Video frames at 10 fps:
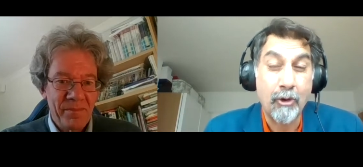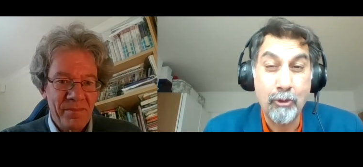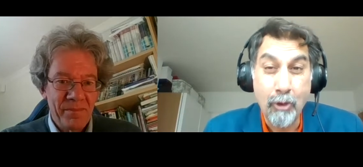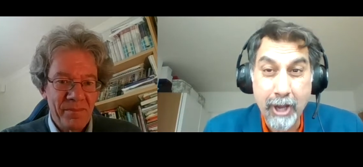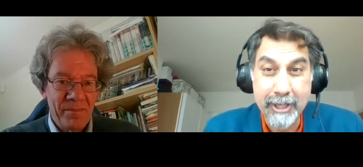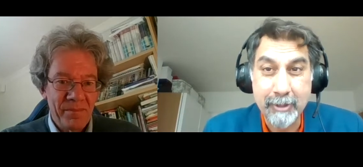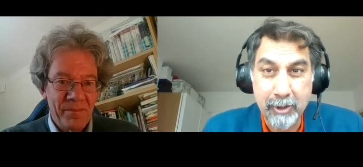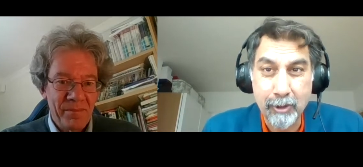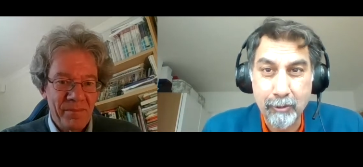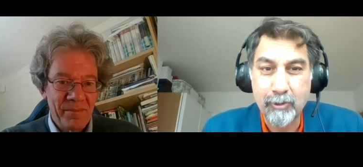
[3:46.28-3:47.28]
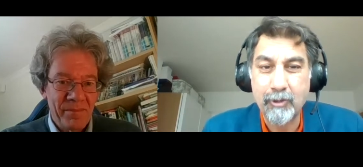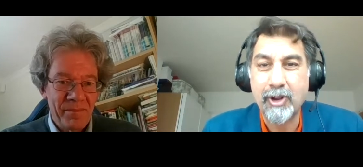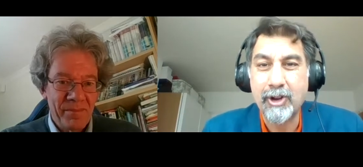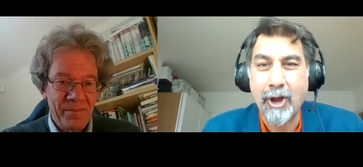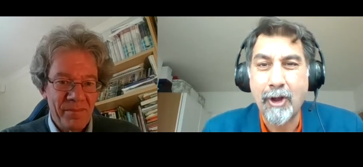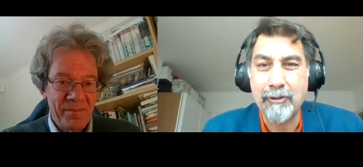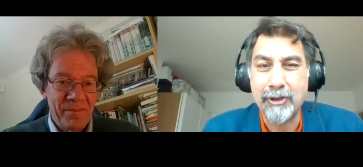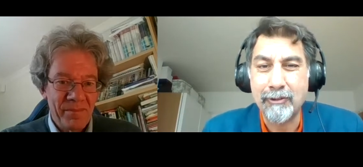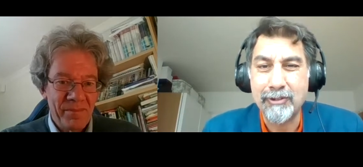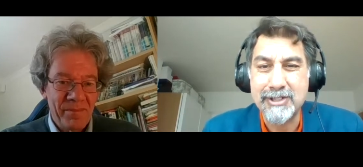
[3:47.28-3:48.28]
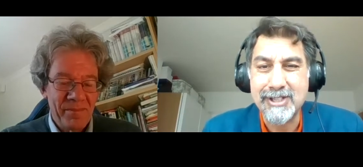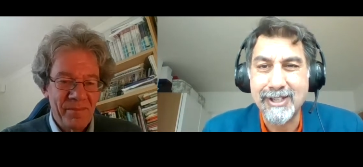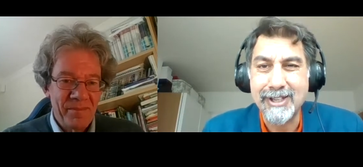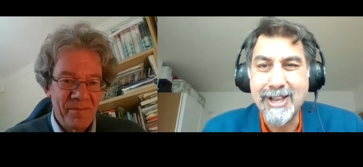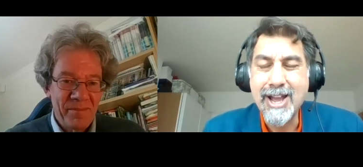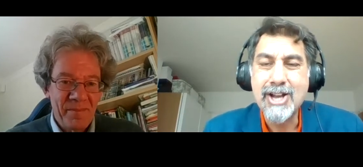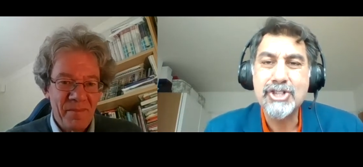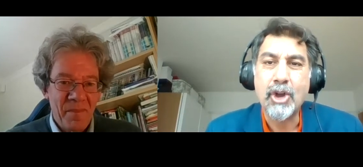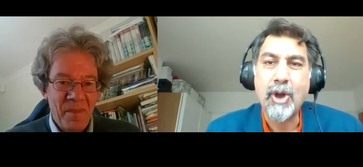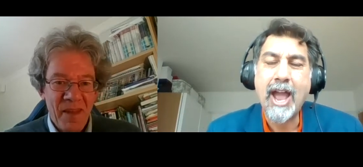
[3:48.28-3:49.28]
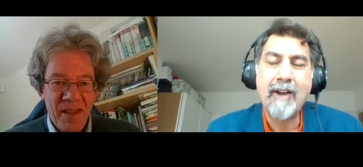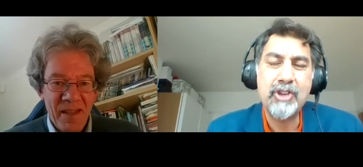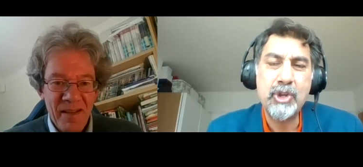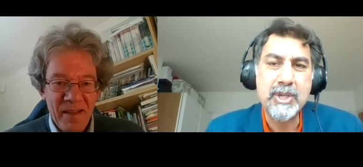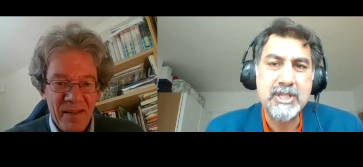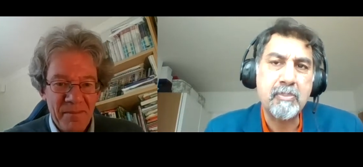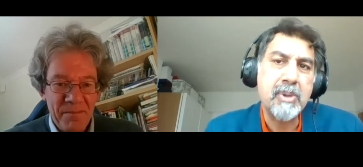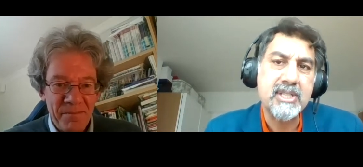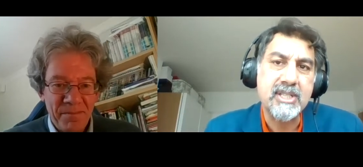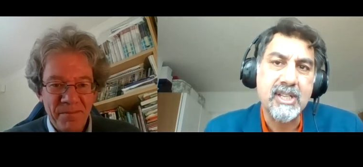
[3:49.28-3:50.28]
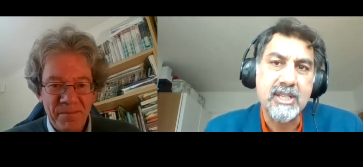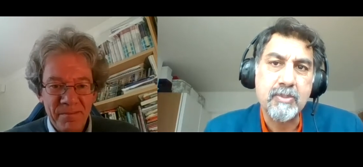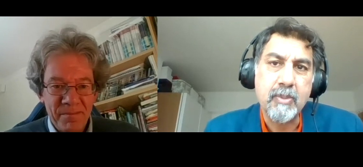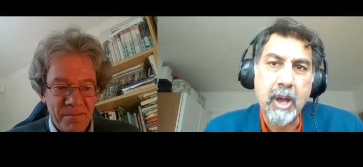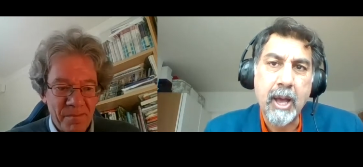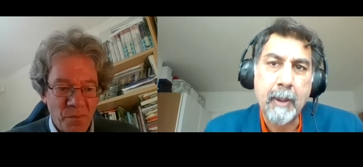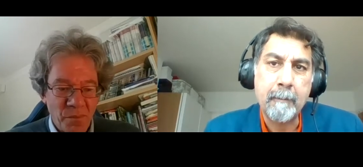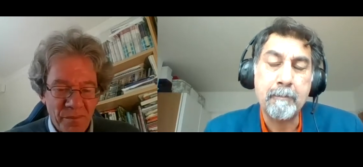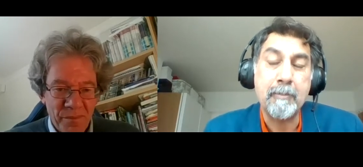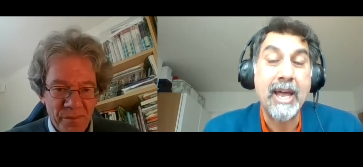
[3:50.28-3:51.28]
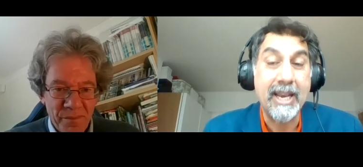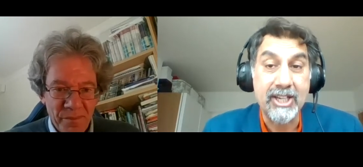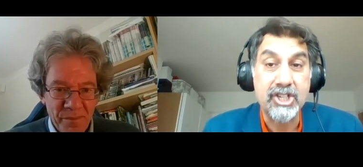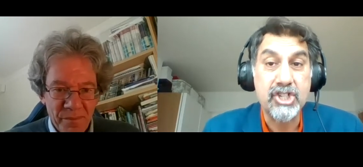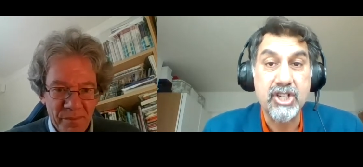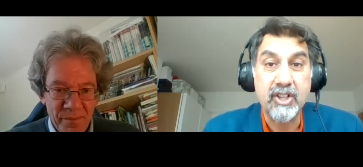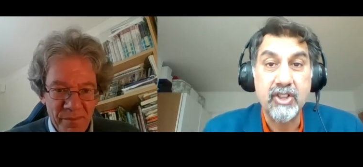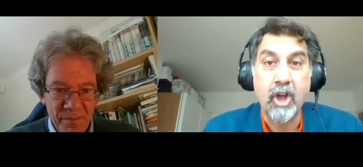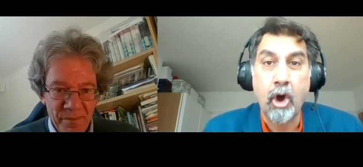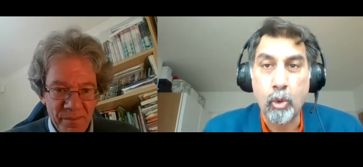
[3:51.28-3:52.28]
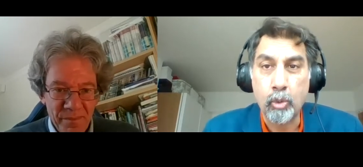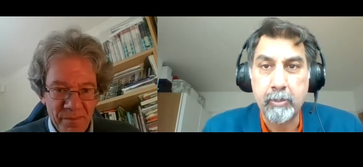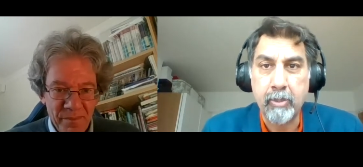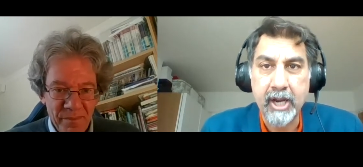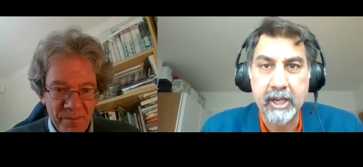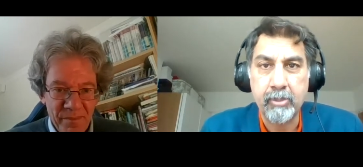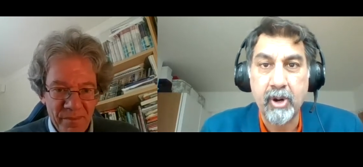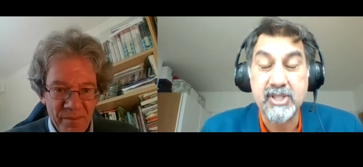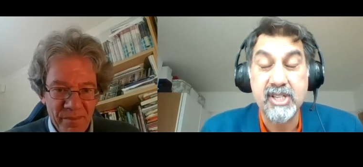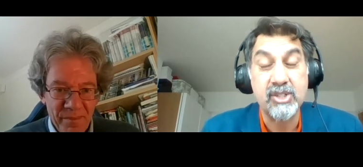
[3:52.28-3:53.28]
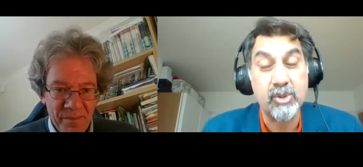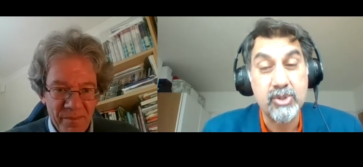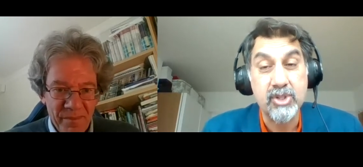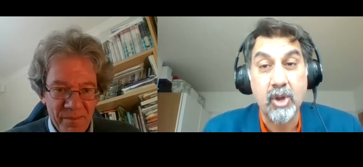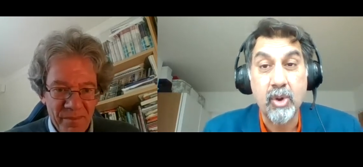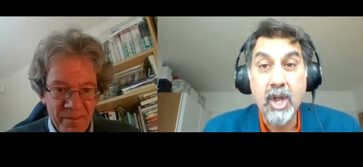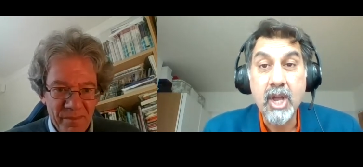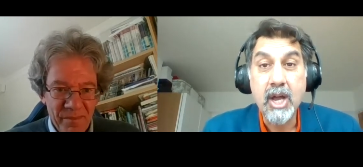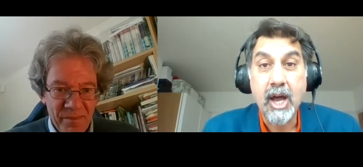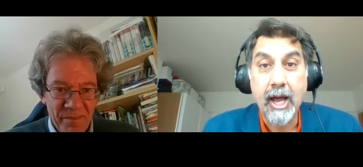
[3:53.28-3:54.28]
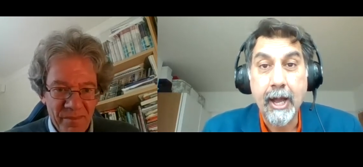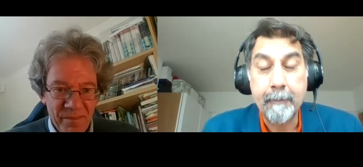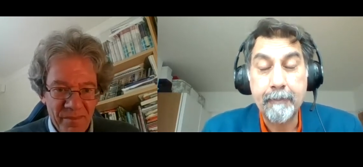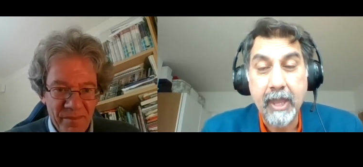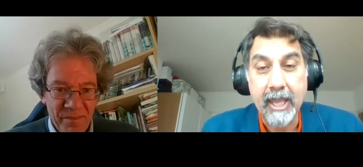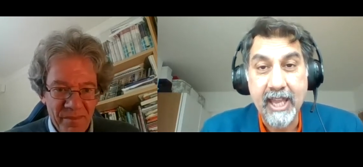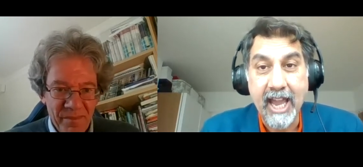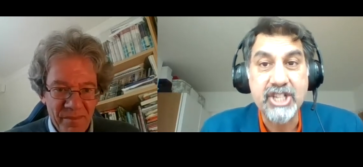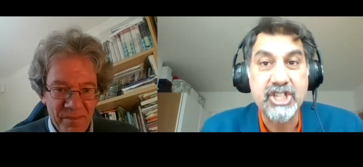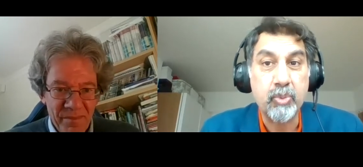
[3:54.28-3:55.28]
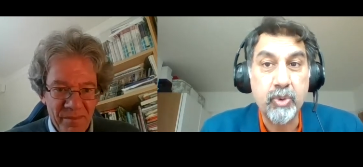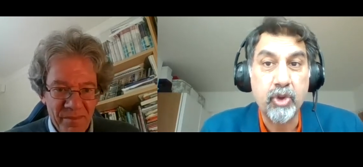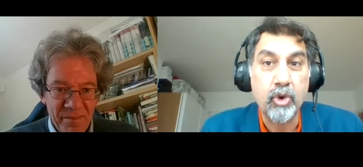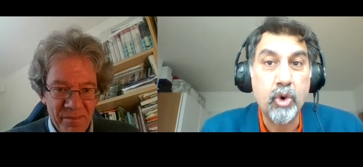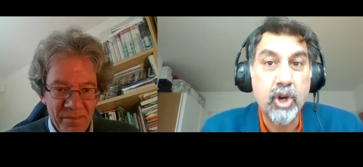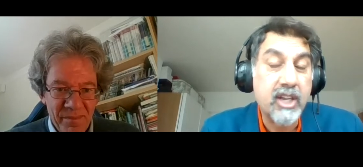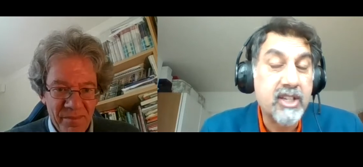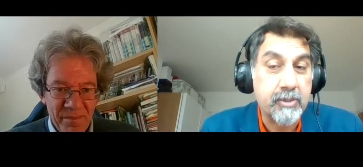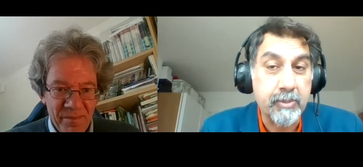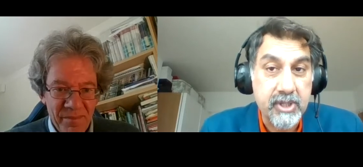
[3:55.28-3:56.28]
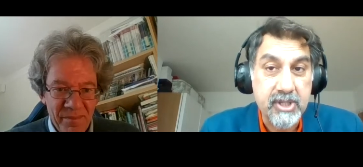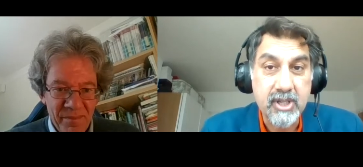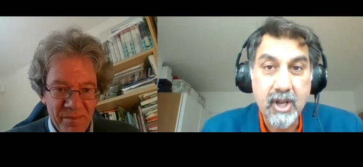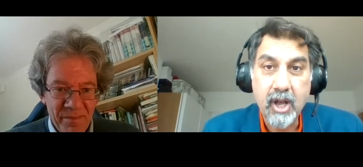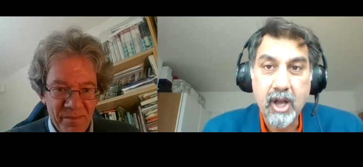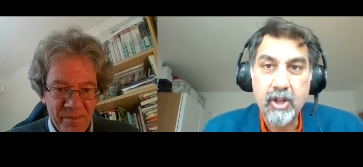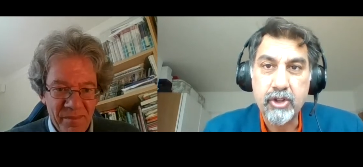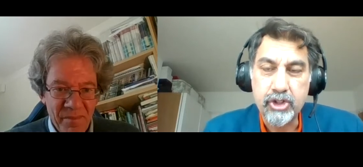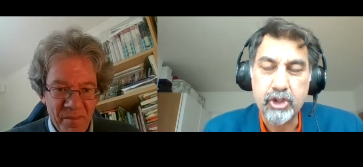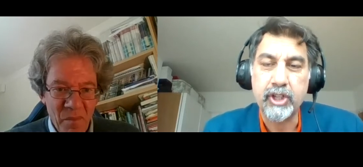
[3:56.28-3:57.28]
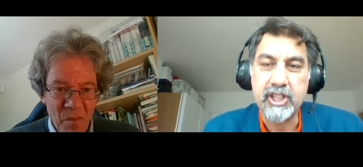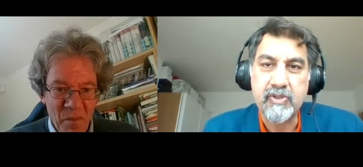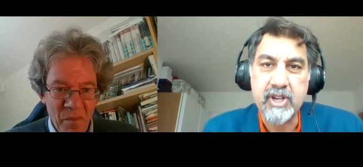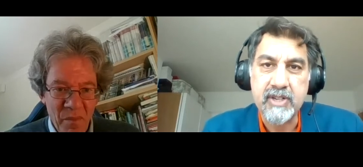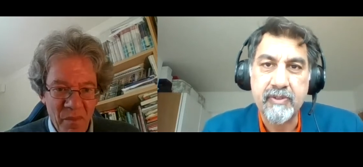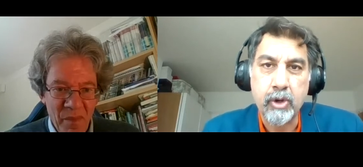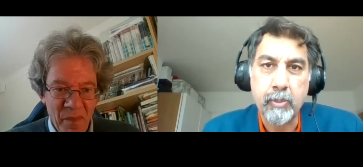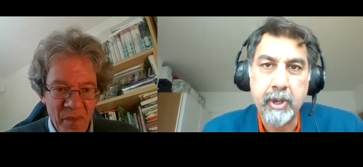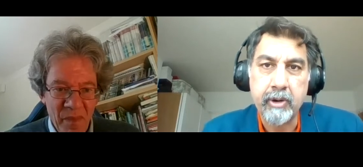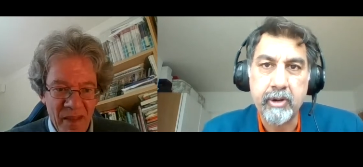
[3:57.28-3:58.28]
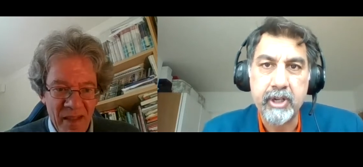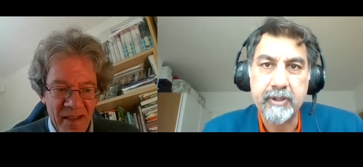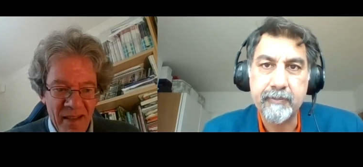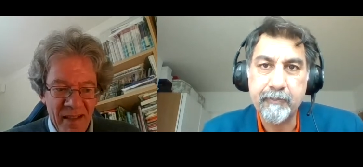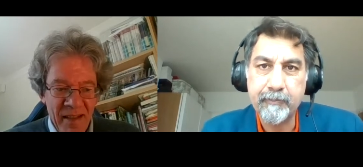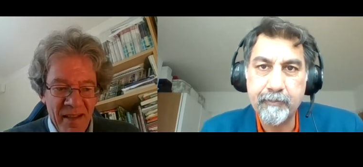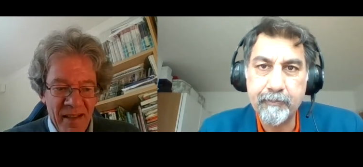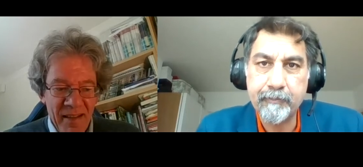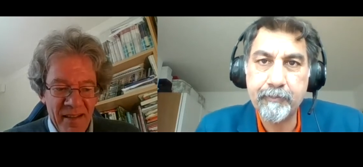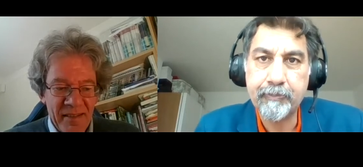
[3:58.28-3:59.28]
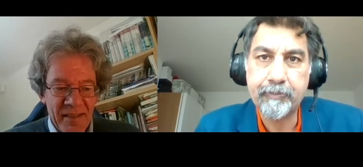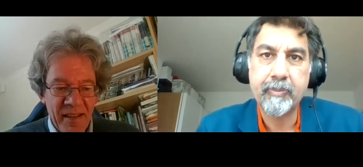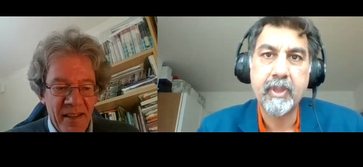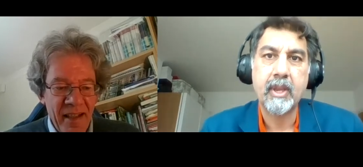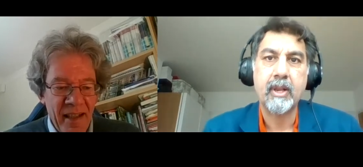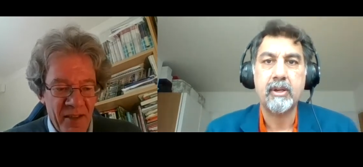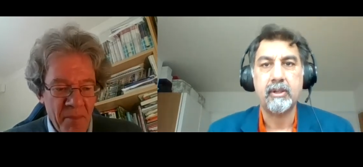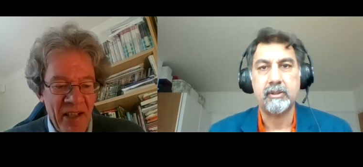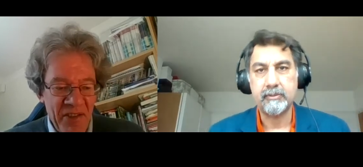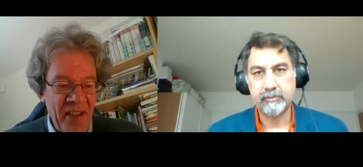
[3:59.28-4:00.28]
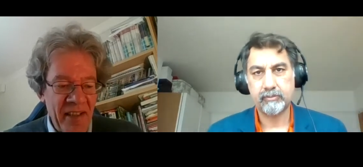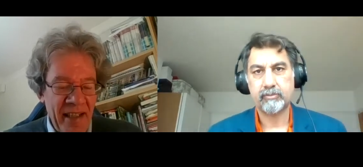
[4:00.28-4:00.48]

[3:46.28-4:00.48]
Speaker 1: right in the middle of COVID, obviously. So, how have you as a business um, managed the whole rebranding process and also um, engaging with your customers during this very difficult period?
Speaker 2: Yes, I mean it certainly